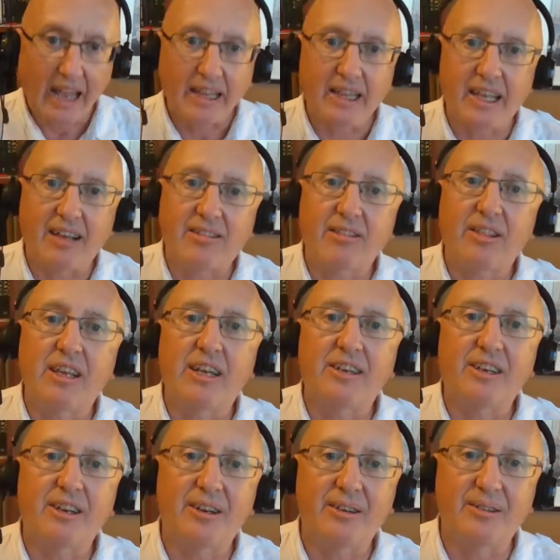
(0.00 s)
The other thing
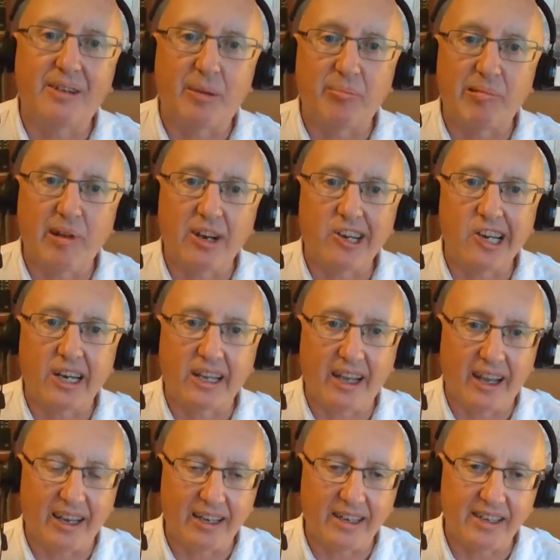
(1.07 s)
to
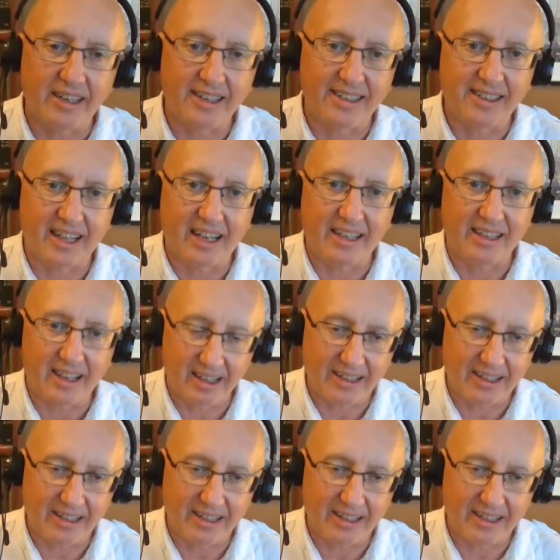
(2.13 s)
appreciate is that,